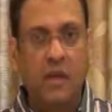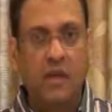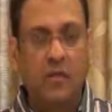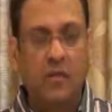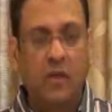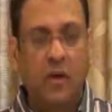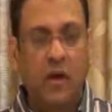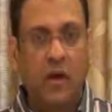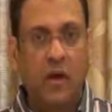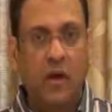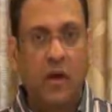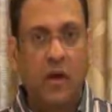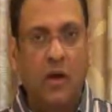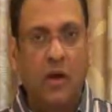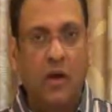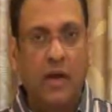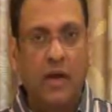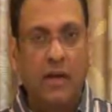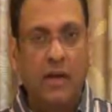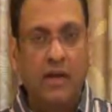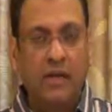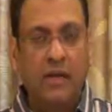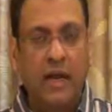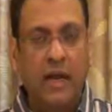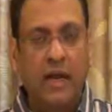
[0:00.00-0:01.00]
So on
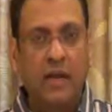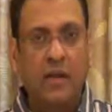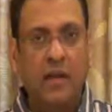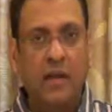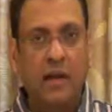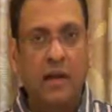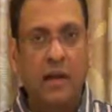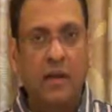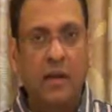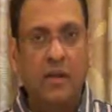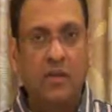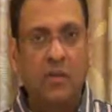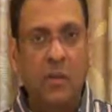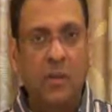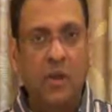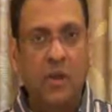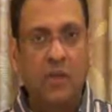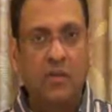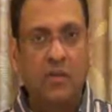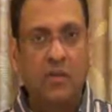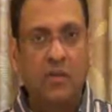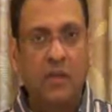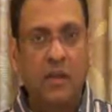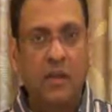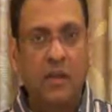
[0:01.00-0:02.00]
a tighter range, we
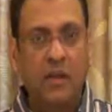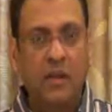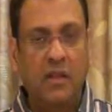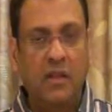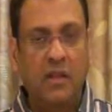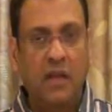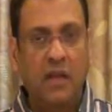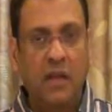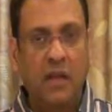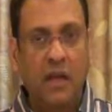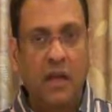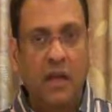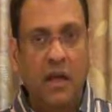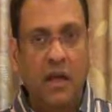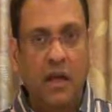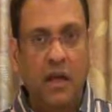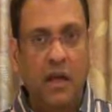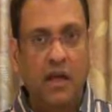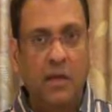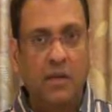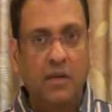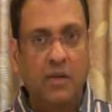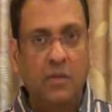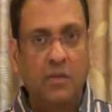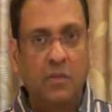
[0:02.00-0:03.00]
can see that the
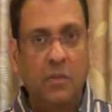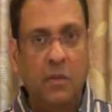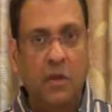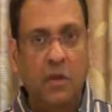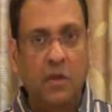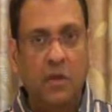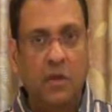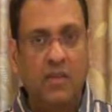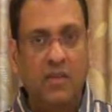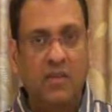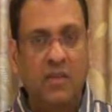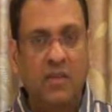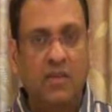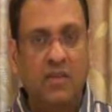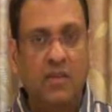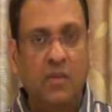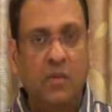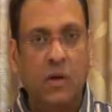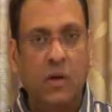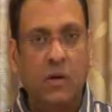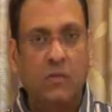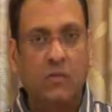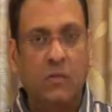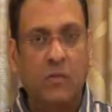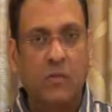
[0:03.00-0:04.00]
range is between
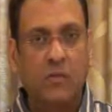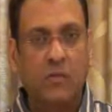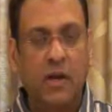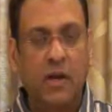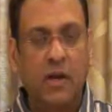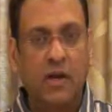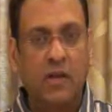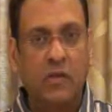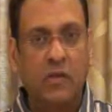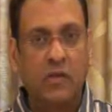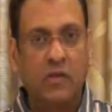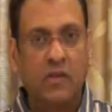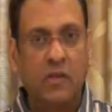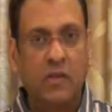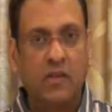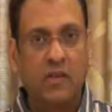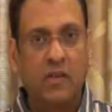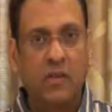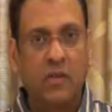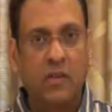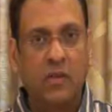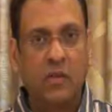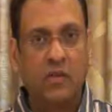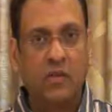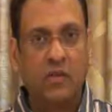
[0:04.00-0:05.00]
6150 to
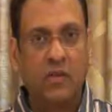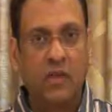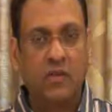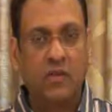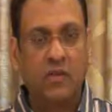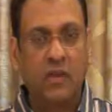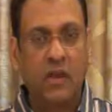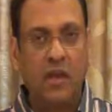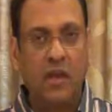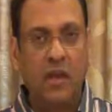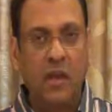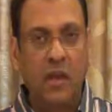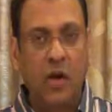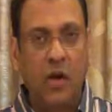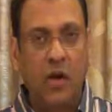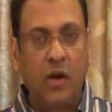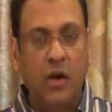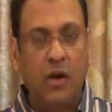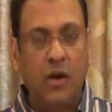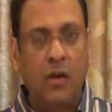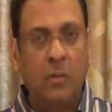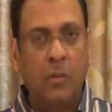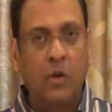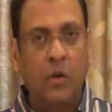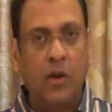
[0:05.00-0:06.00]
6260.
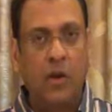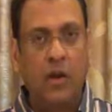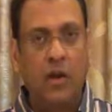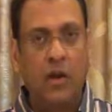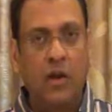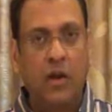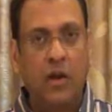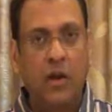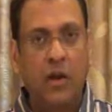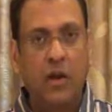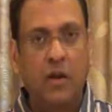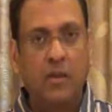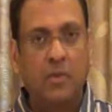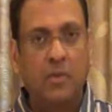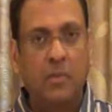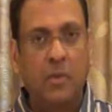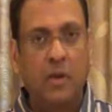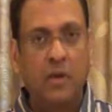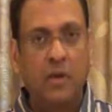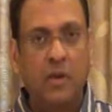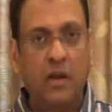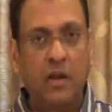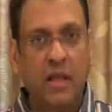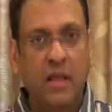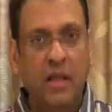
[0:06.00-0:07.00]
On a broader range,
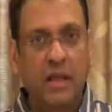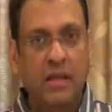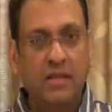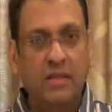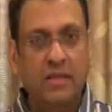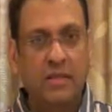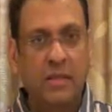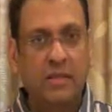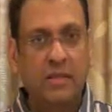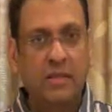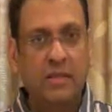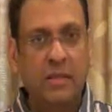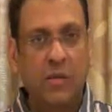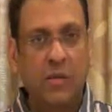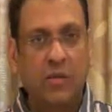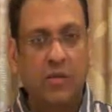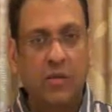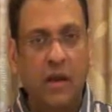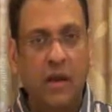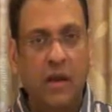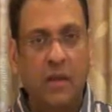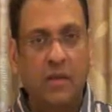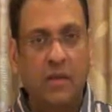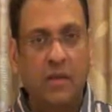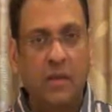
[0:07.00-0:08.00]
between
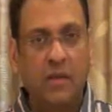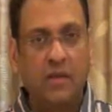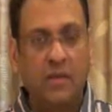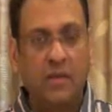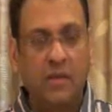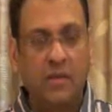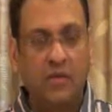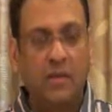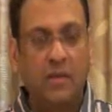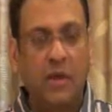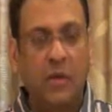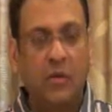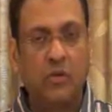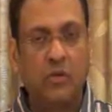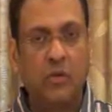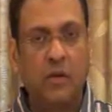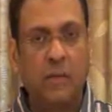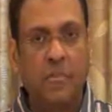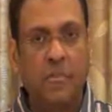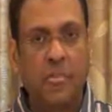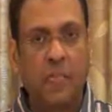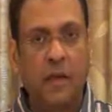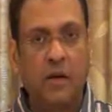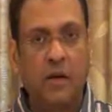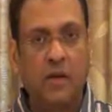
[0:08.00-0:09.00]
6000 and
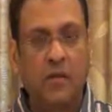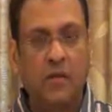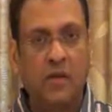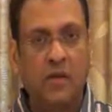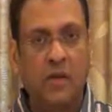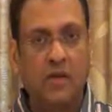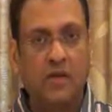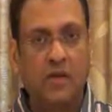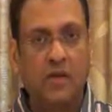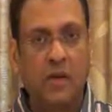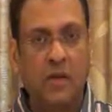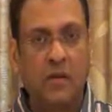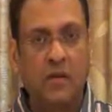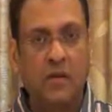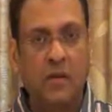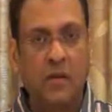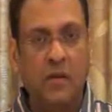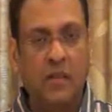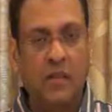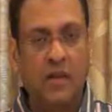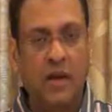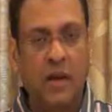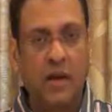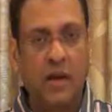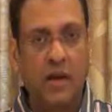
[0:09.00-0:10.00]
6000 to
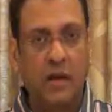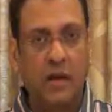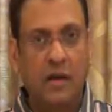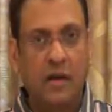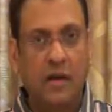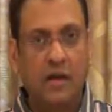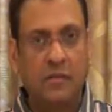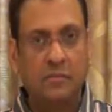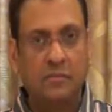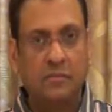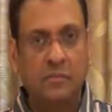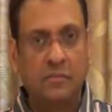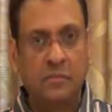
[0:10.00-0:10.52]
6300.